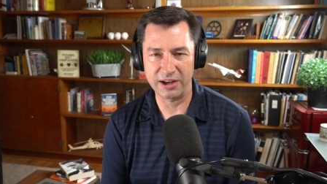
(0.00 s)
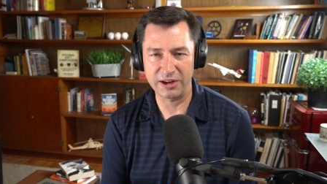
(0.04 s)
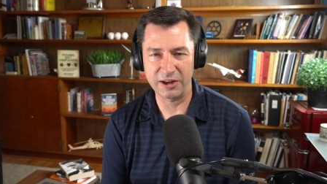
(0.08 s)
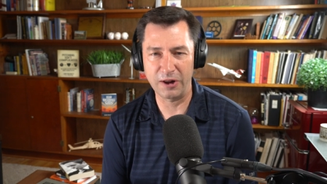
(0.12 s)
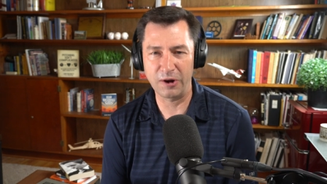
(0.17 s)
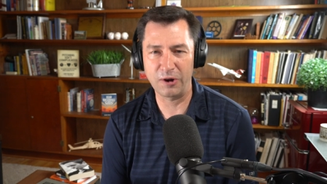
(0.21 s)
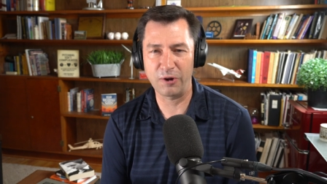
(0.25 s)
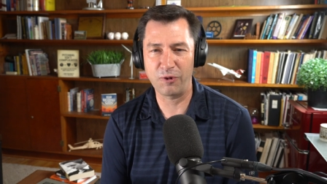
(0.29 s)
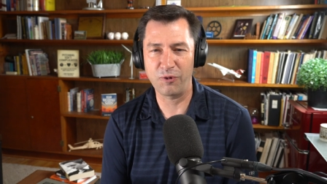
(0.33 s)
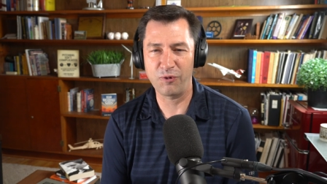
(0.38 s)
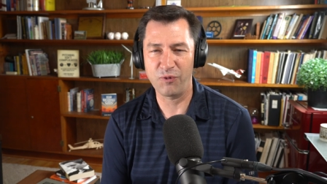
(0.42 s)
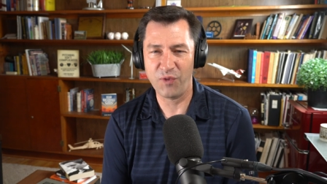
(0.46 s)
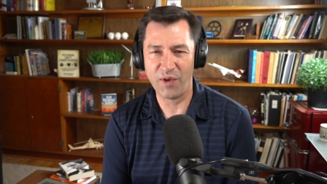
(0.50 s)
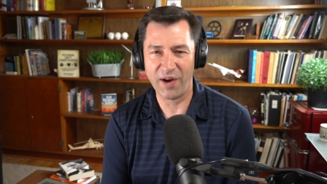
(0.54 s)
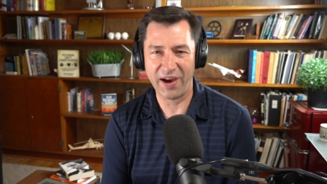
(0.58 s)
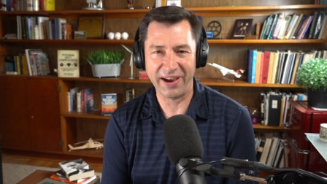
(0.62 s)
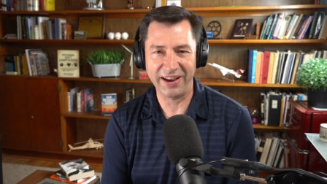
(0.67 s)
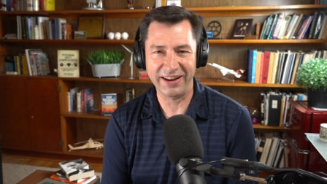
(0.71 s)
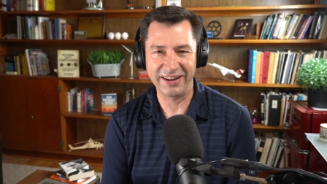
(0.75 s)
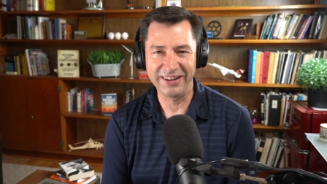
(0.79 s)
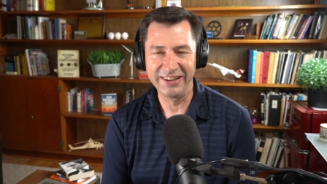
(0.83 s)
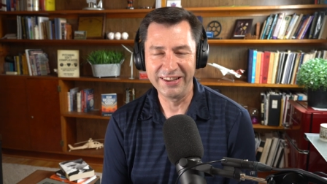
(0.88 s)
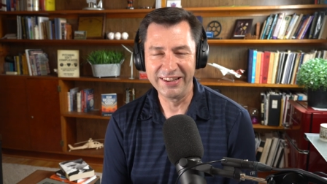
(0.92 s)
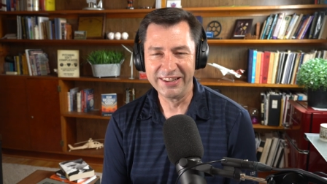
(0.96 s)

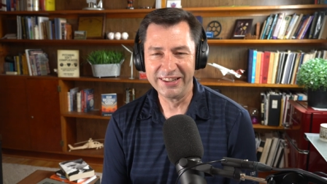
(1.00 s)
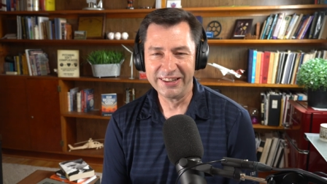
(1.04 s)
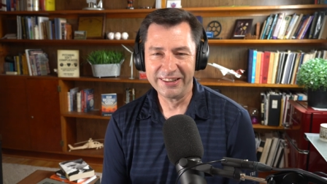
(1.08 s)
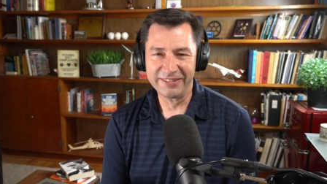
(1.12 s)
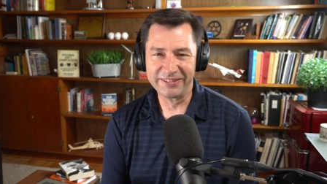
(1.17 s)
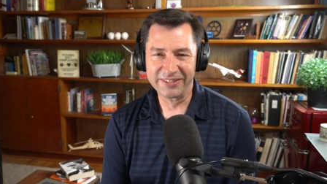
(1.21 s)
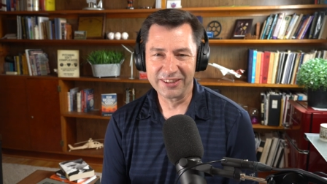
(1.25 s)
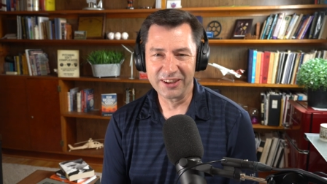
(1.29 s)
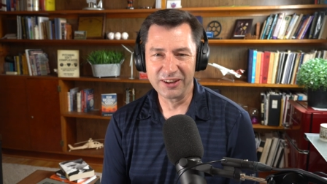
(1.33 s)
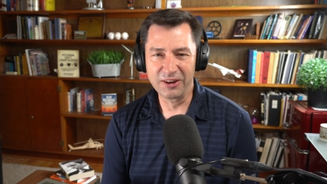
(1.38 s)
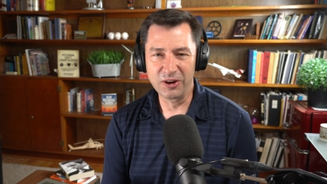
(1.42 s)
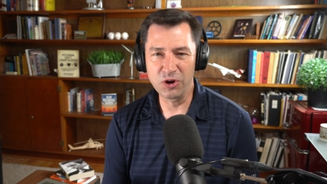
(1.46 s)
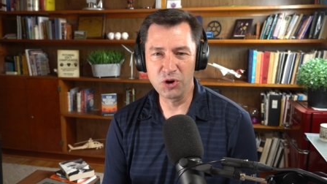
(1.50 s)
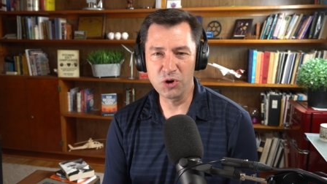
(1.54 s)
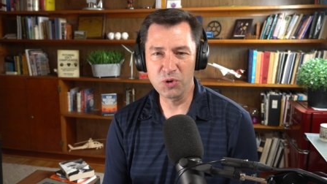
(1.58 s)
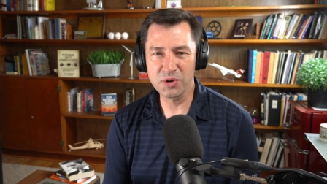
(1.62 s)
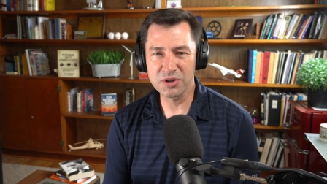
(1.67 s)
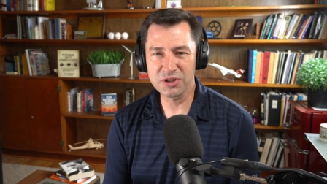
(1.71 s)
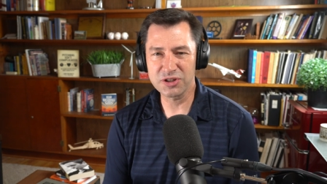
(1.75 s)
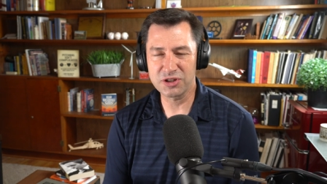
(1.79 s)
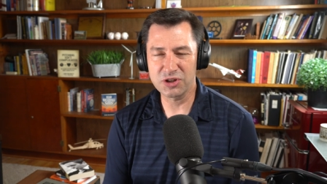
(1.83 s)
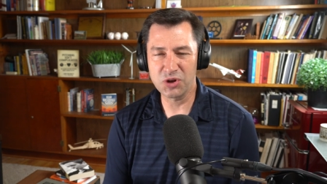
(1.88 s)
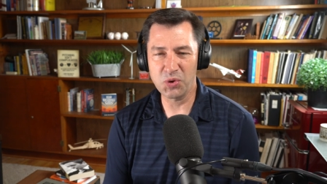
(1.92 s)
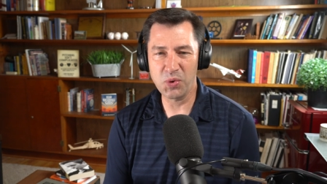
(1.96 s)
identified who
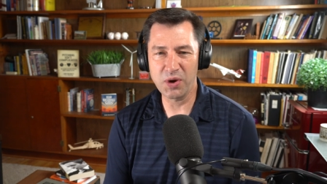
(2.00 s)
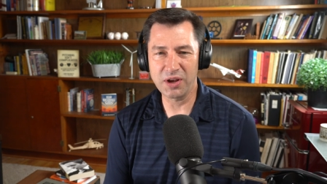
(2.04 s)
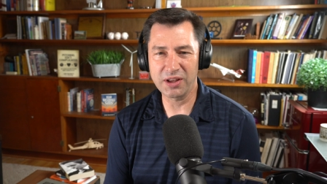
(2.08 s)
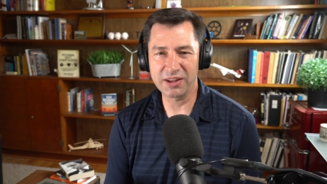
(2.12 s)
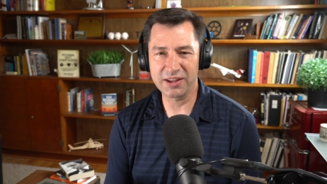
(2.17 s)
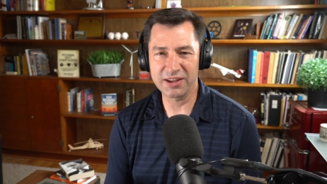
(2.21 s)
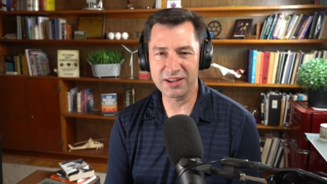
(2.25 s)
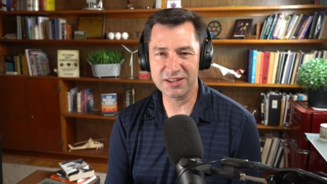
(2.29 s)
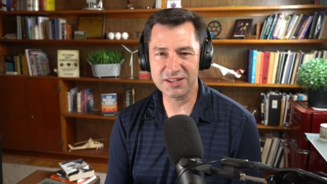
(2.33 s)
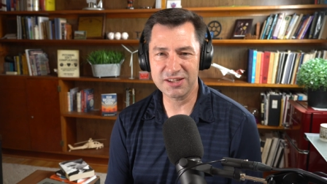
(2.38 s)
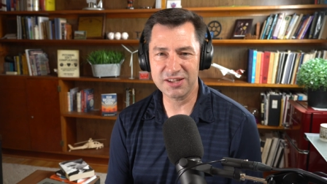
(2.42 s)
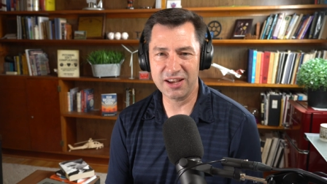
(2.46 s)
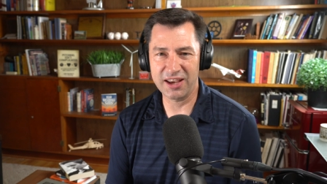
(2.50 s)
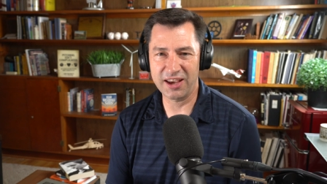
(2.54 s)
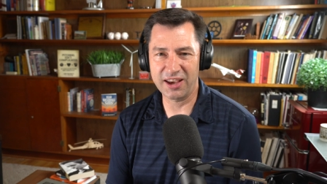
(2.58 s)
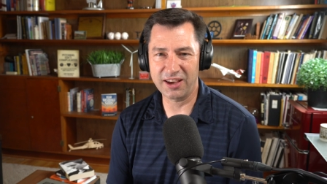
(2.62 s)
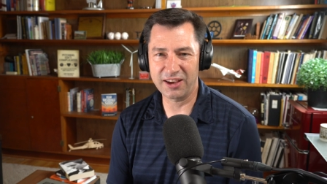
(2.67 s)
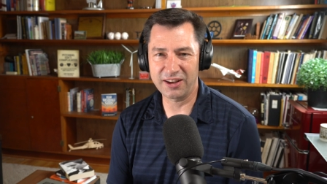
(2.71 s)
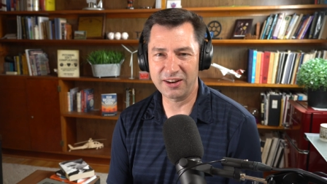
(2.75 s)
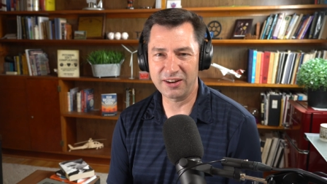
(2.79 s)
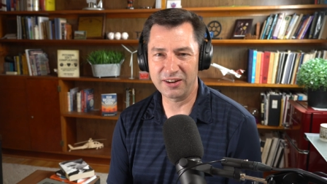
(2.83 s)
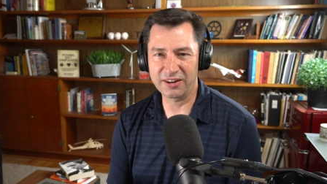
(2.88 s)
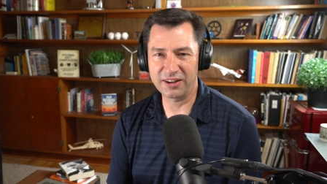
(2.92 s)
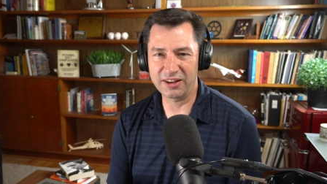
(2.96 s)
was doing this,
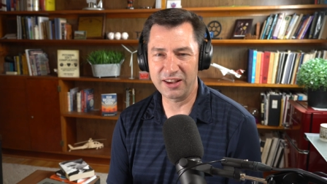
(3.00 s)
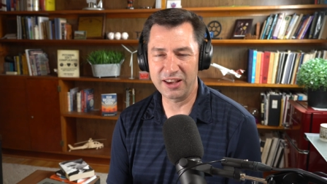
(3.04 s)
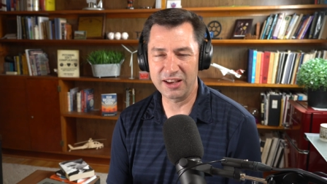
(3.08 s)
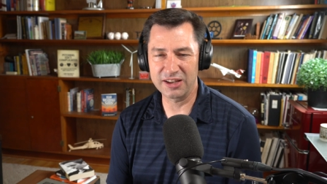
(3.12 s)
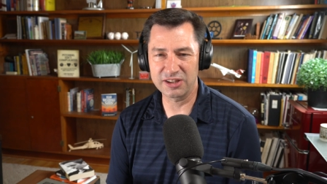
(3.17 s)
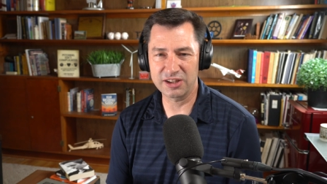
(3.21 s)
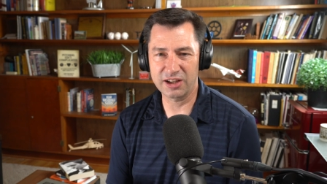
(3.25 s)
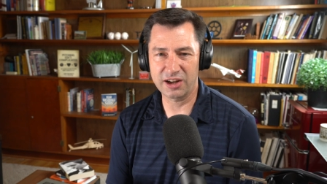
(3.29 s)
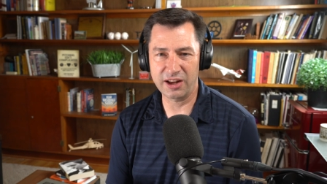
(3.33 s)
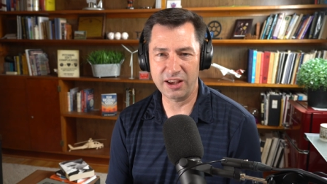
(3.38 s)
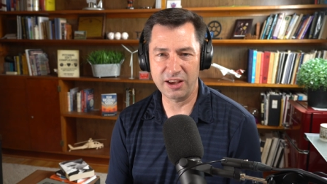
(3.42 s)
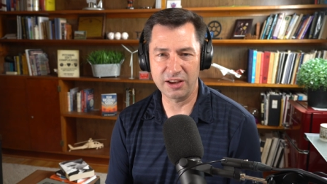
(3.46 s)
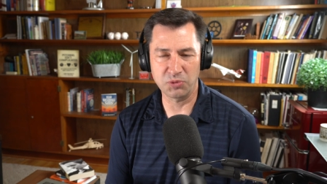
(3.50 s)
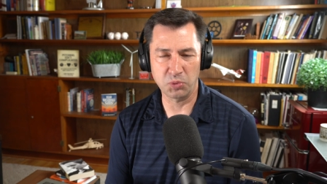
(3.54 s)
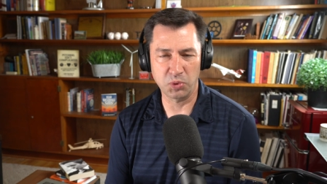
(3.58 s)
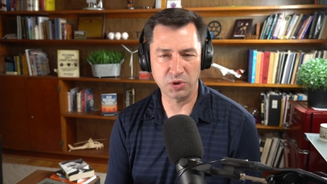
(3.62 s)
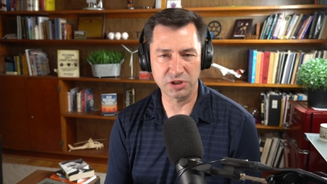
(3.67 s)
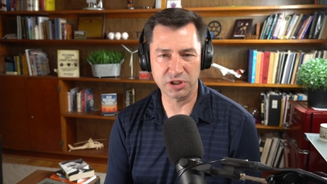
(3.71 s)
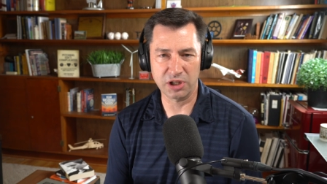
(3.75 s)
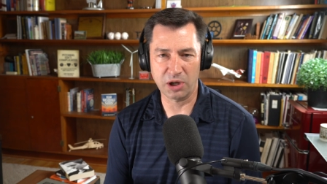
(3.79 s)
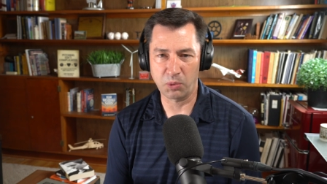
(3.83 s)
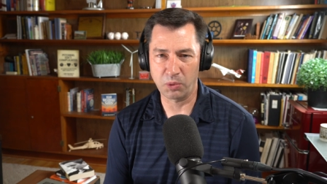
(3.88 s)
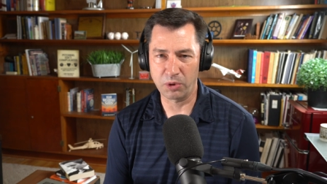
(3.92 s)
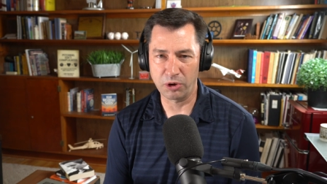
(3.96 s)
and is it, it
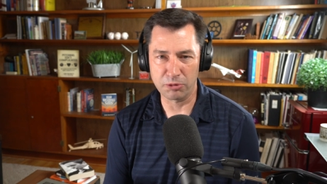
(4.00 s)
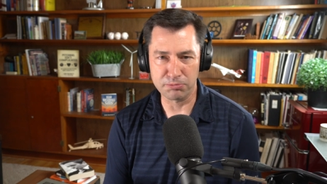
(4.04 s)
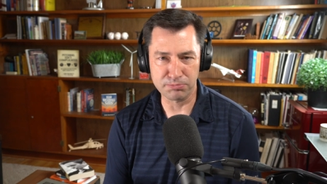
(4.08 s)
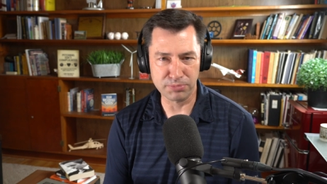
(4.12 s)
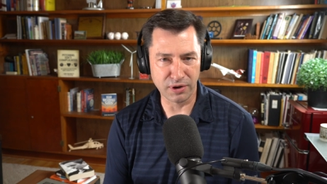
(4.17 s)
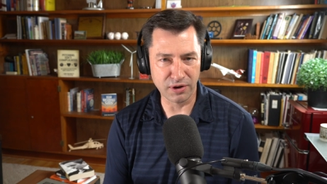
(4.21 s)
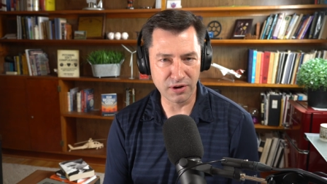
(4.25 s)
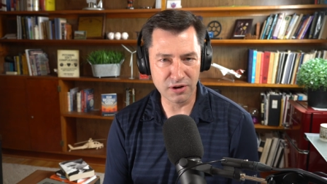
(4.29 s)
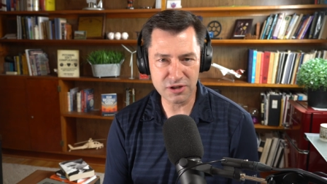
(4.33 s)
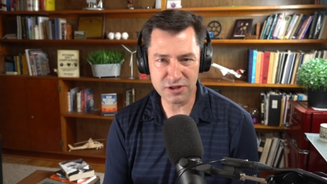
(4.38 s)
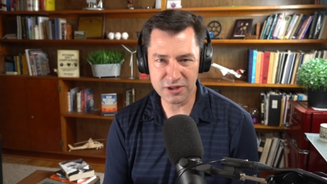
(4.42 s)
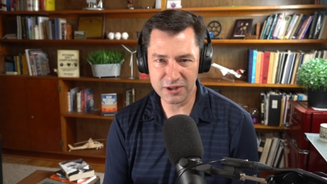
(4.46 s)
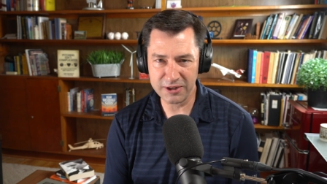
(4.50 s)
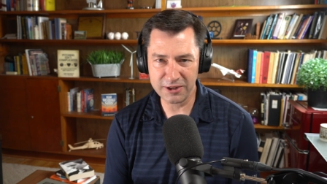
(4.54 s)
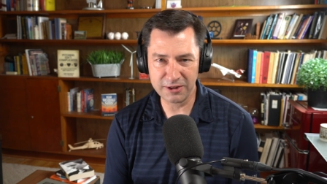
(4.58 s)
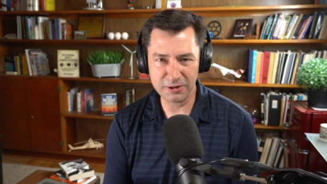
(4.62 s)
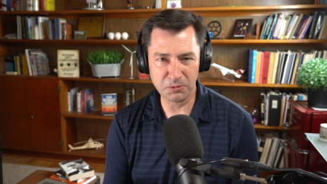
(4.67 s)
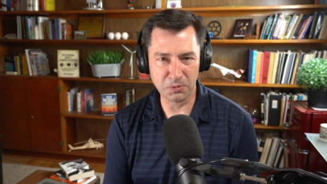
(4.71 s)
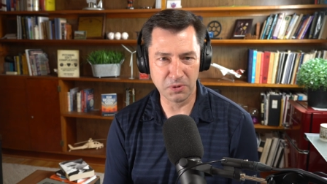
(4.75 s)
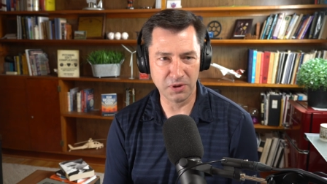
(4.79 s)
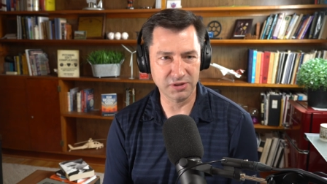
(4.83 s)
was it a real person?